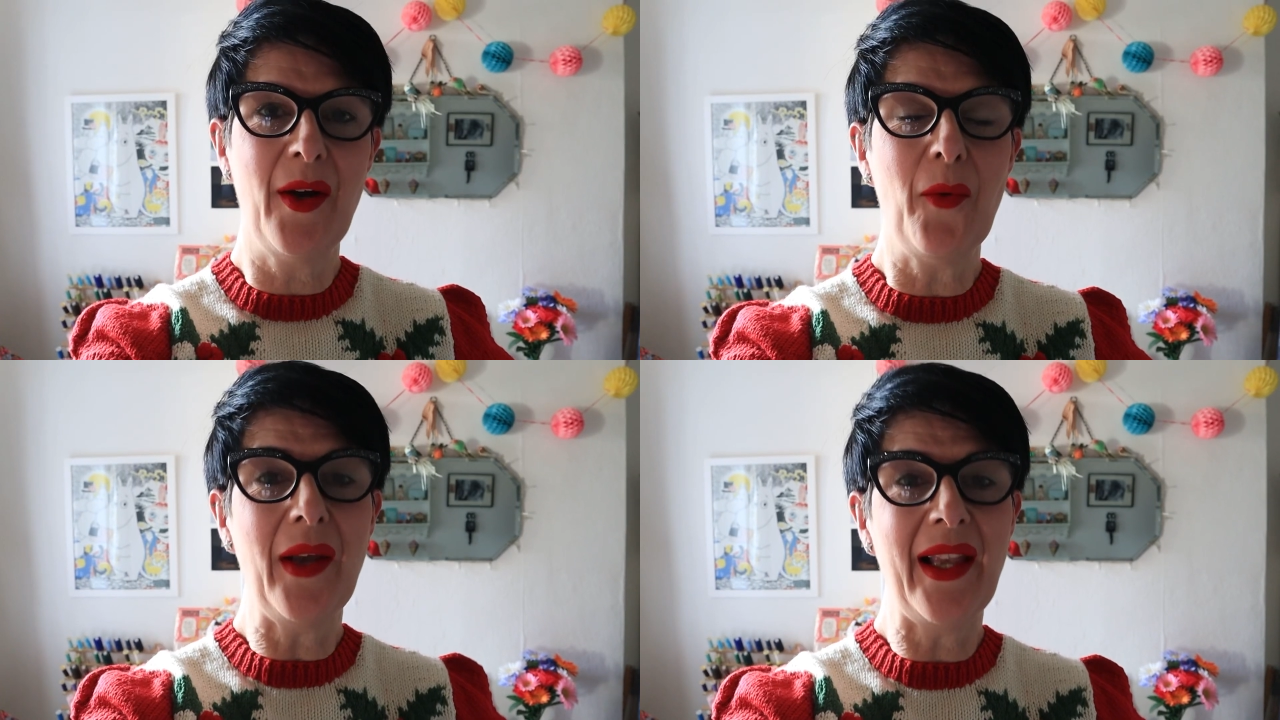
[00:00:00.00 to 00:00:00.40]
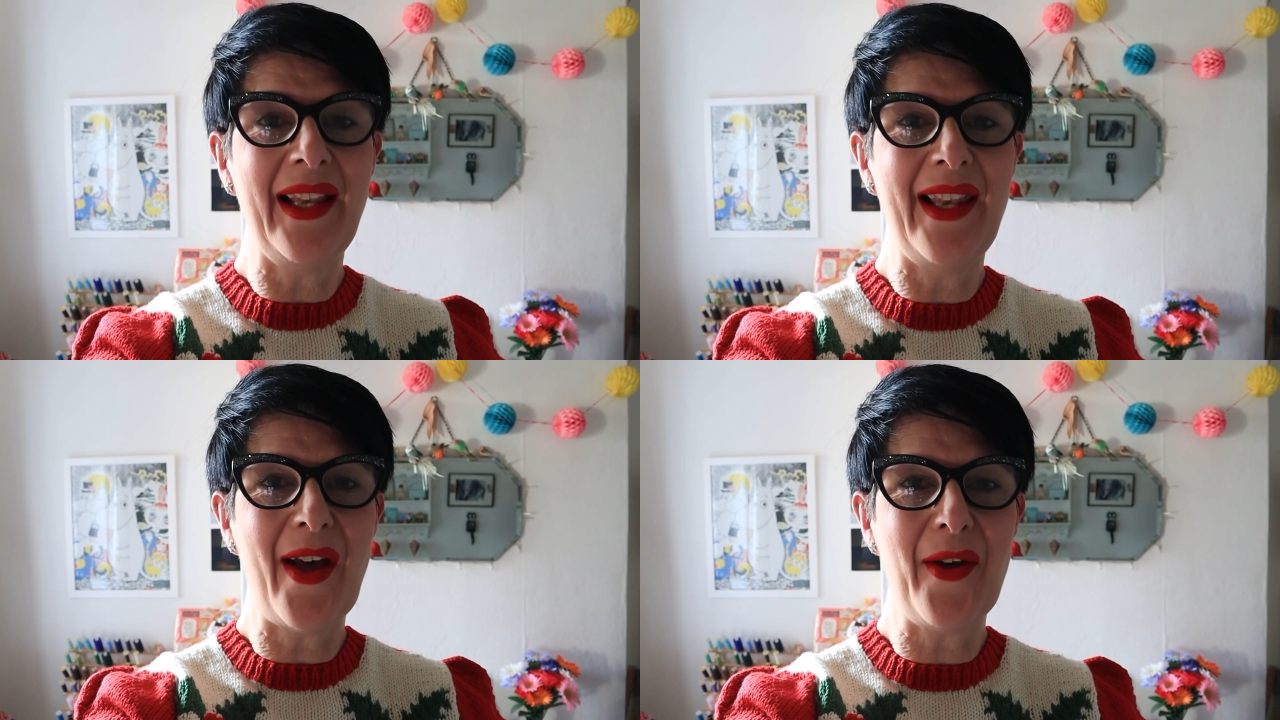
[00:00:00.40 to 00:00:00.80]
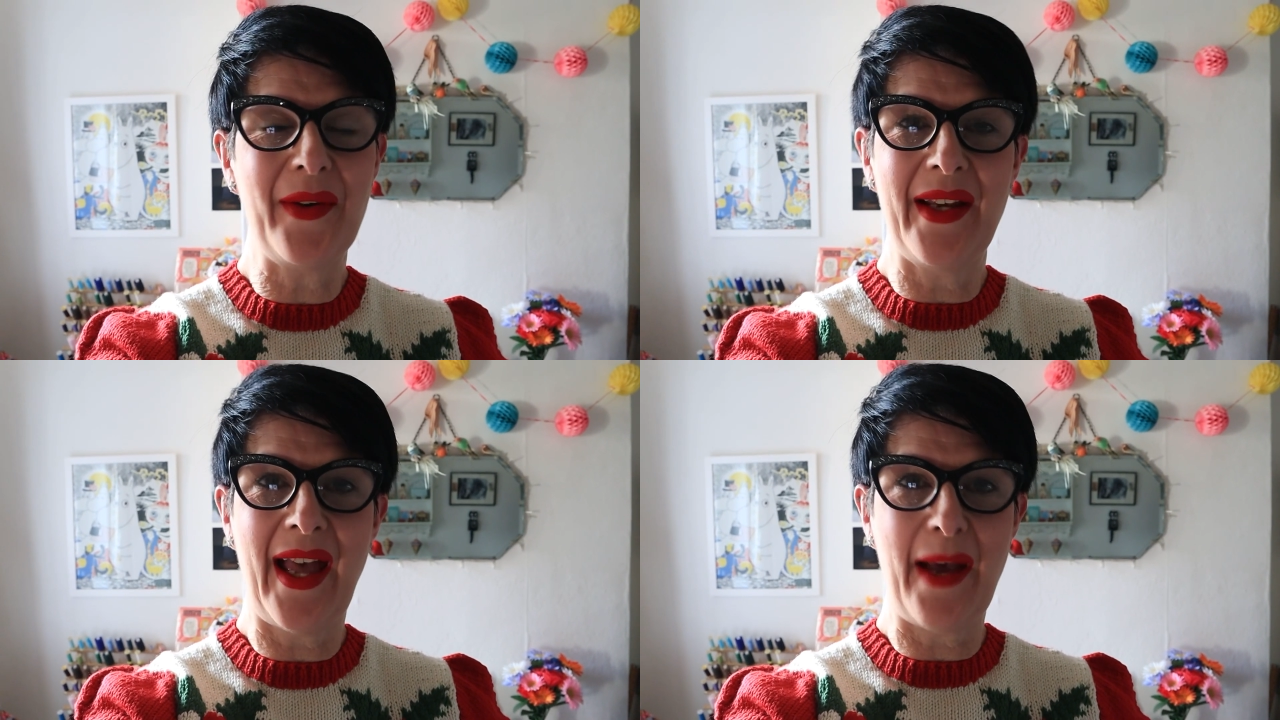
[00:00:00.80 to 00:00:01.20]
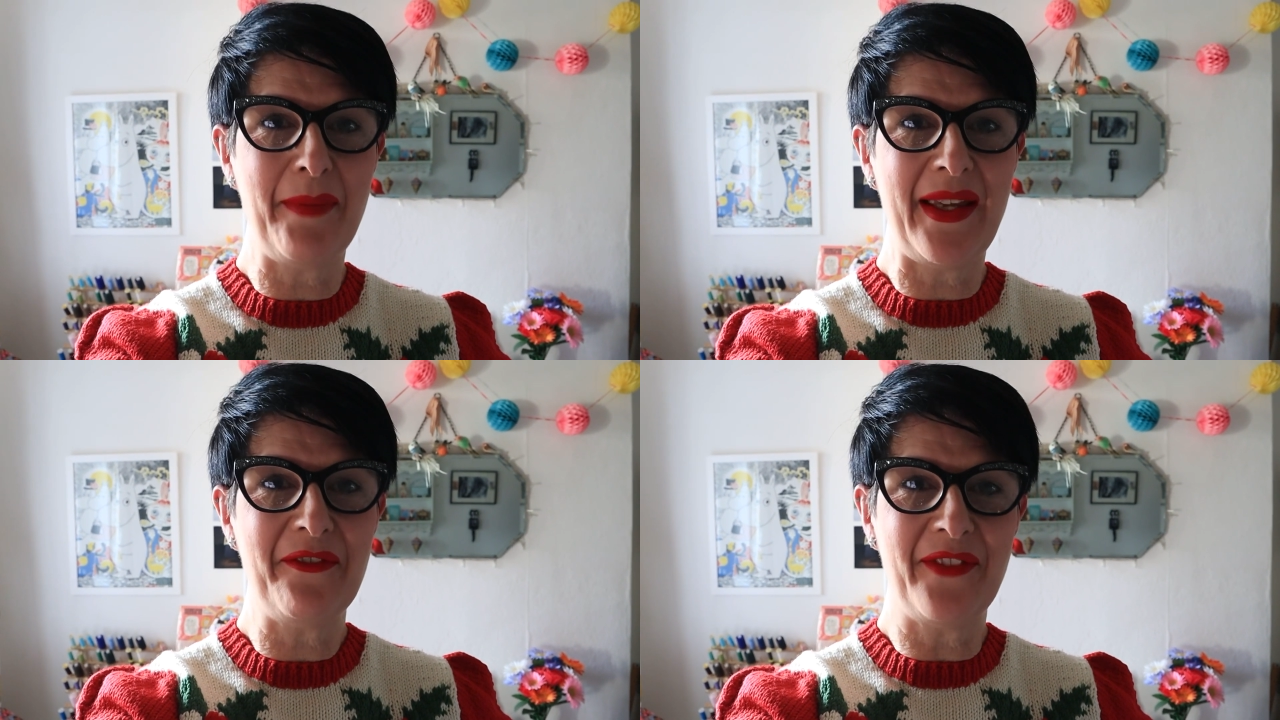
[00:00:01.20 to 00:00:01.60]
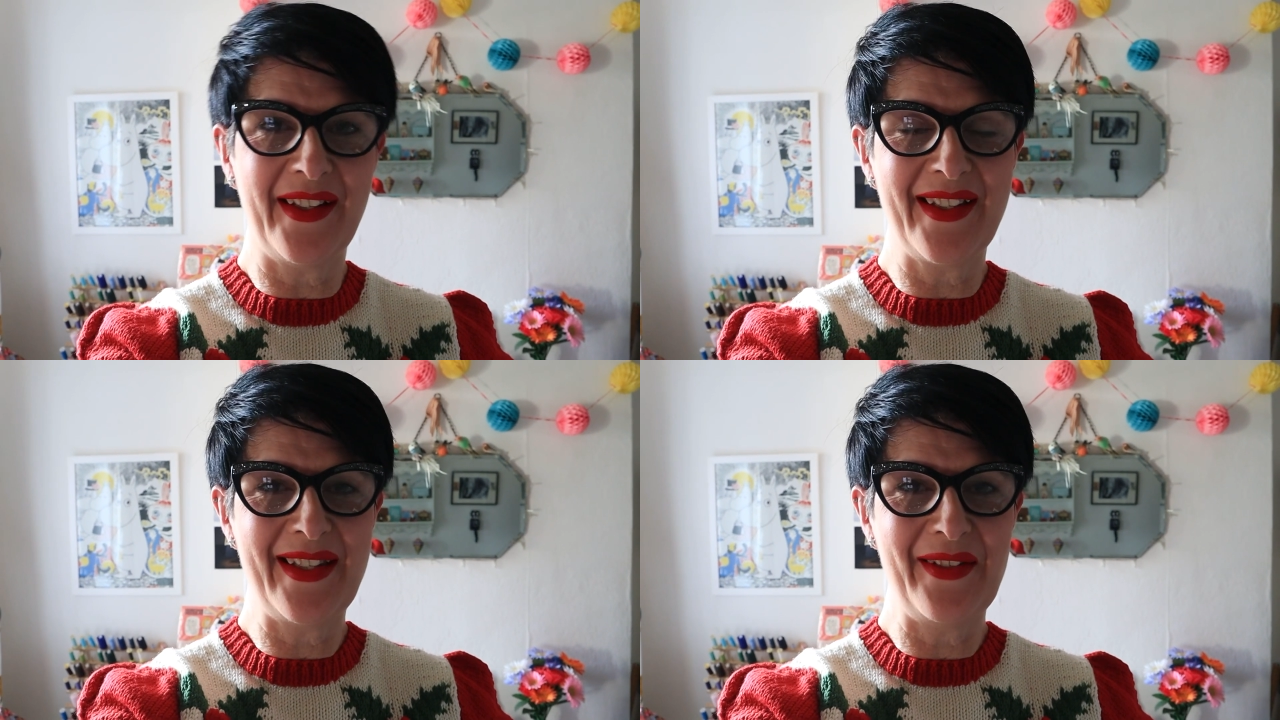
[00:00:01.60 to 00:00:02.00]
Well, hello and happy
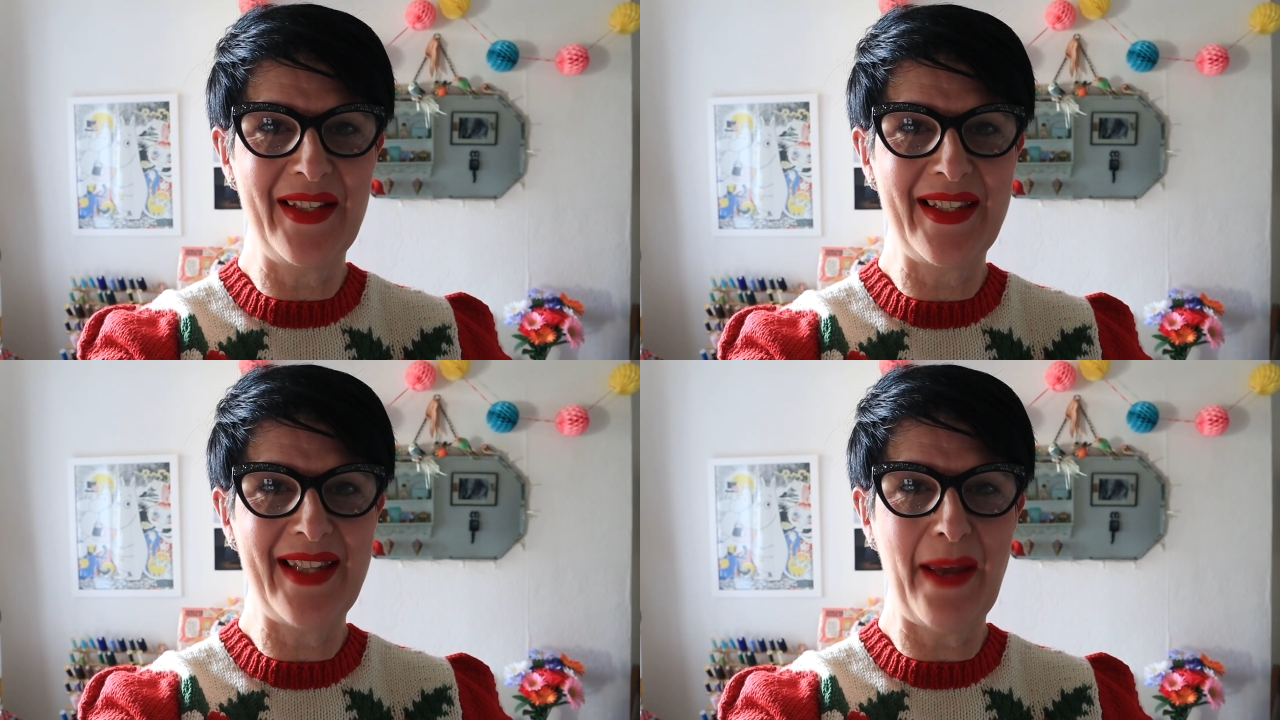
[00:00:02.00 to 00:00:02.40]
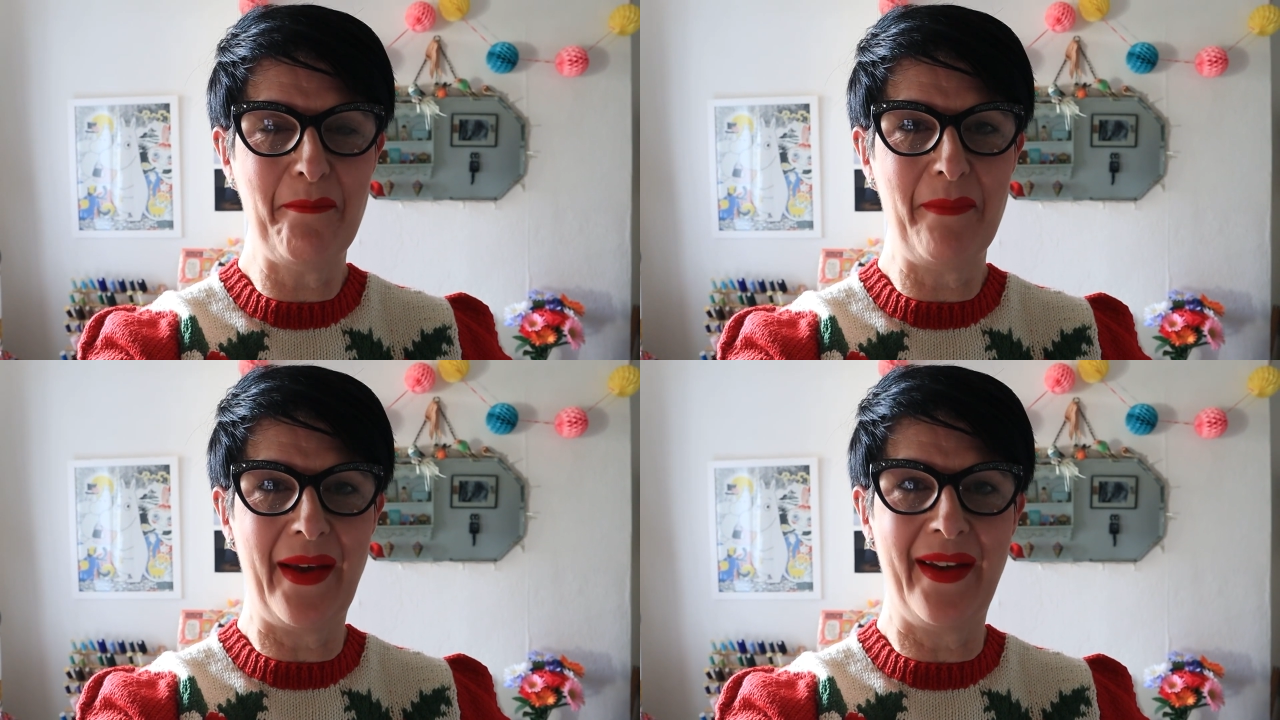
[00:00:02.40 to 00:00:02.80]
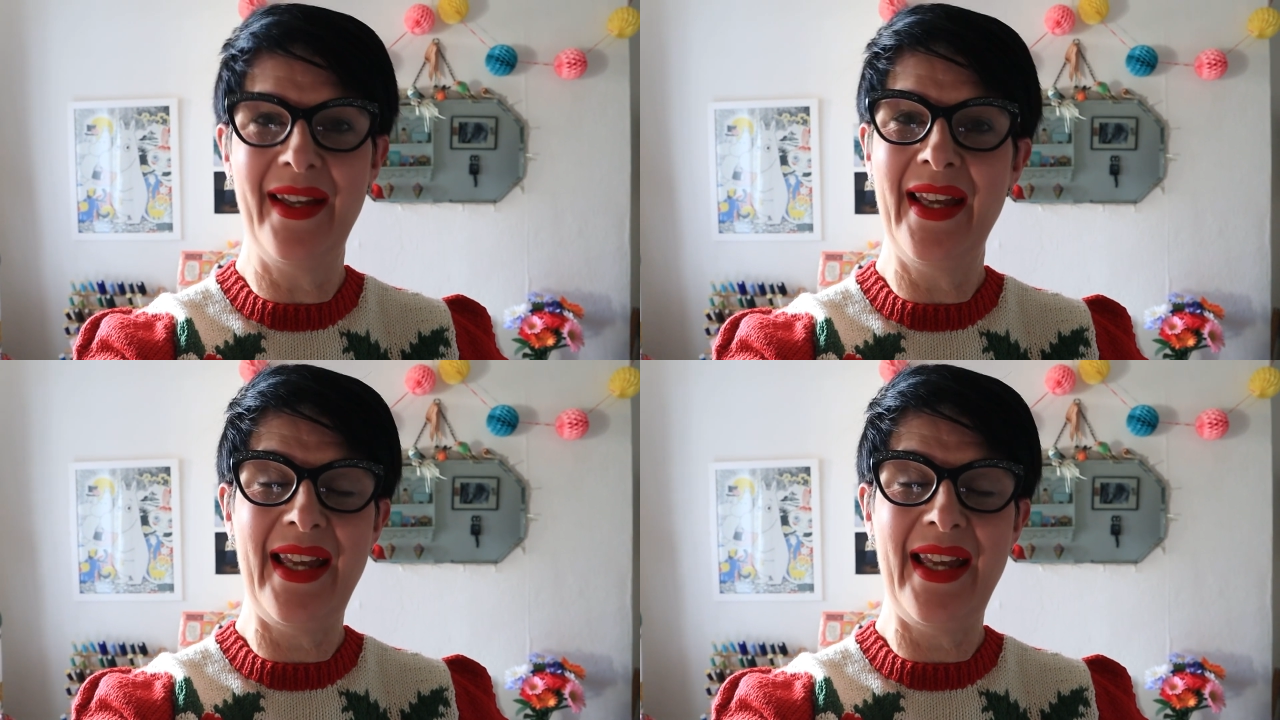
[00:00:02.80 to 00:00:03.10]
first of December.